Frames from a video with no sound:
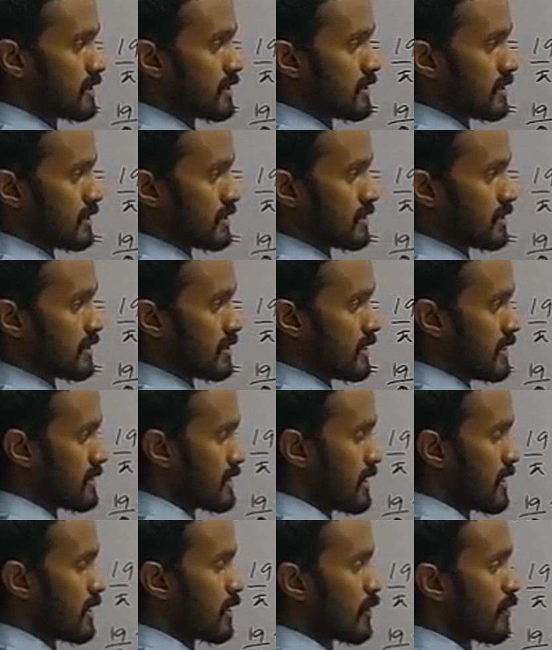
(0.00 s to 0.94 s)
distance,
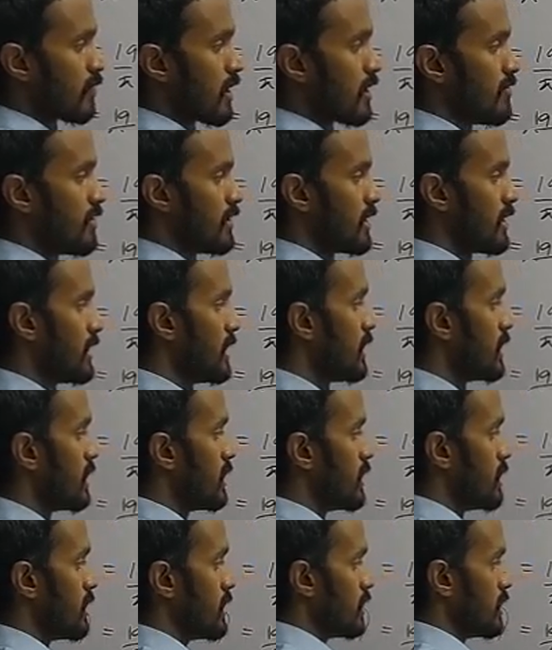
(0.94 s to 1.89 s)
the center of
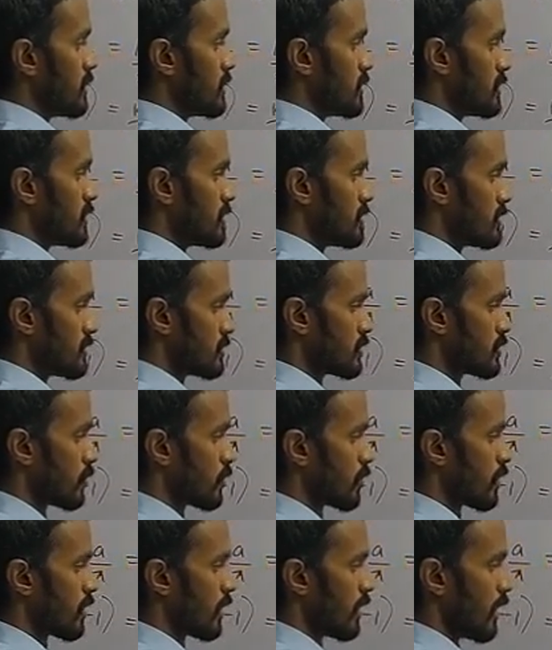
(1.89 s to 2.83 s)
gravity
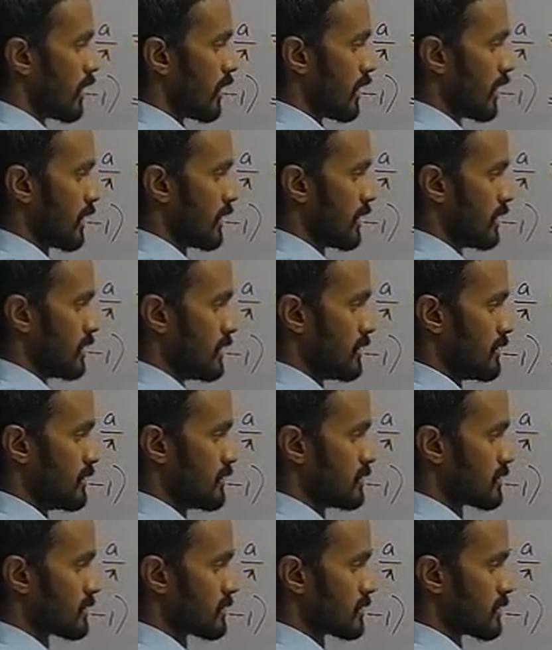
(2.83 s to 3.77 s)
should
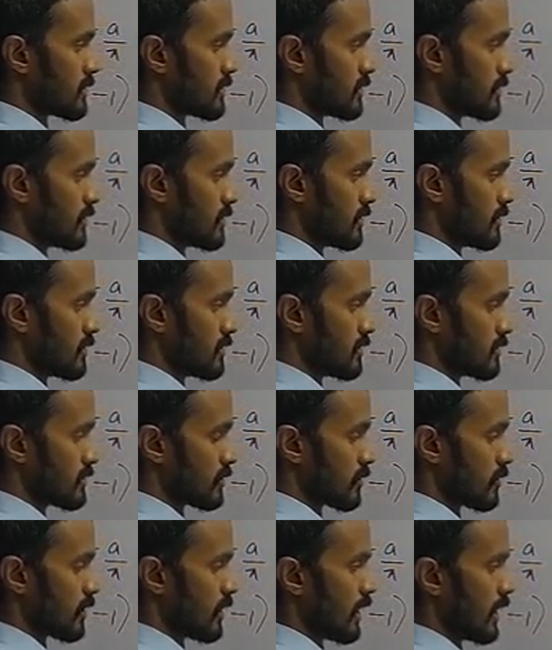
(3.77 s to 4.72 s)
lie
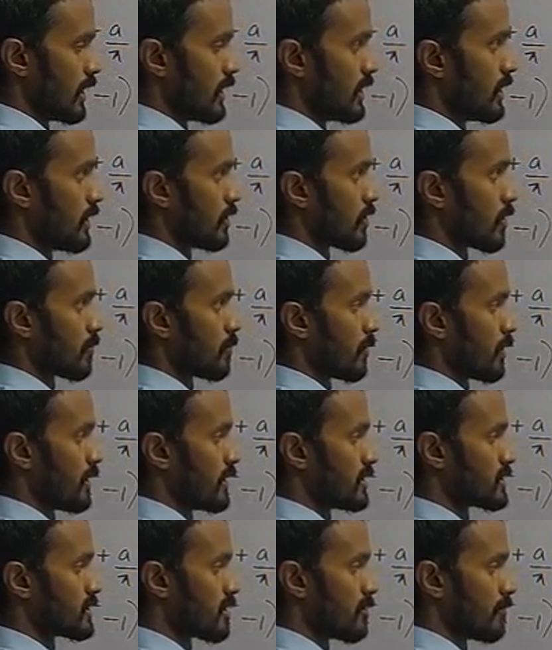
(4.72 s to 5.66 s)
on
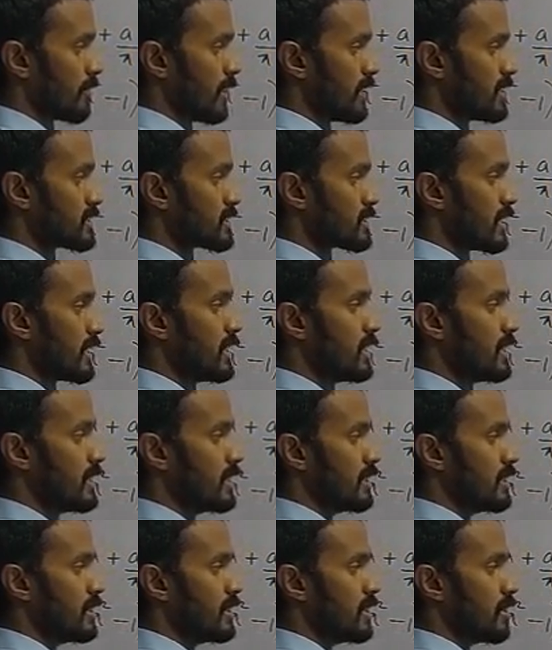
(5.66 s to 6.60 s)
a point somewhere
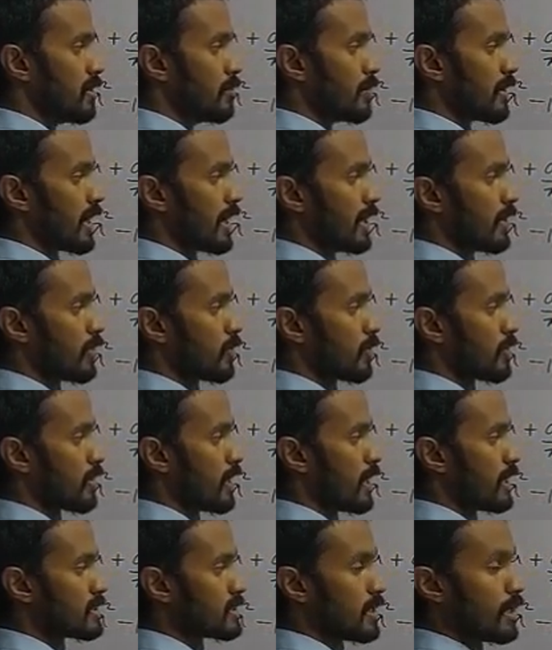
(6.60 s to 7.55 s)
inside here, but I
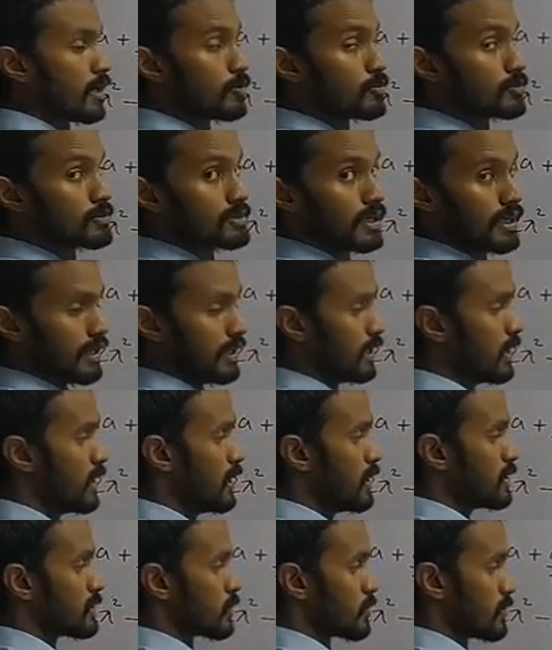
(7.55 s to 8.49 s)
took as
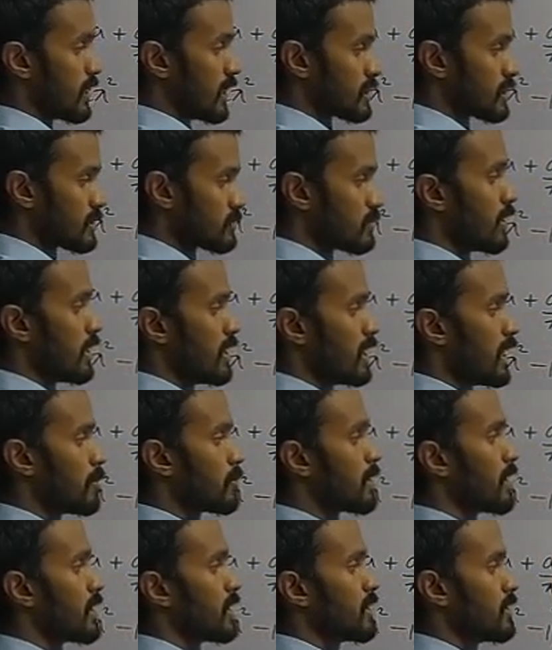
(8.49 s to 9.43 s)
outside. So that's
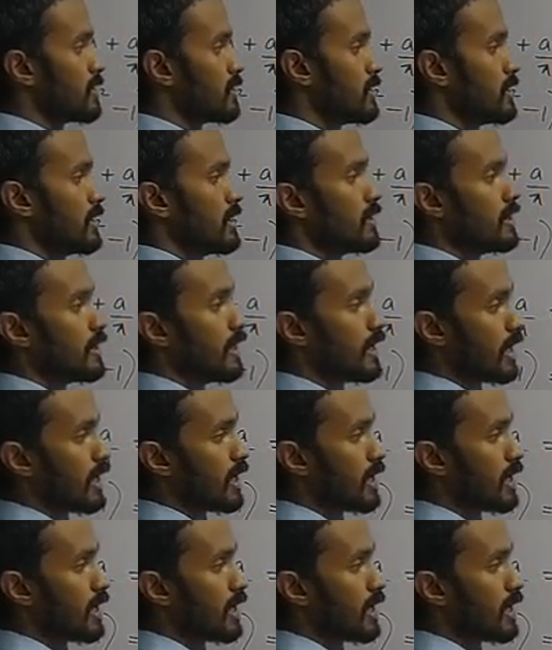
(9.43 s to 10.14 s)
why I'm getting the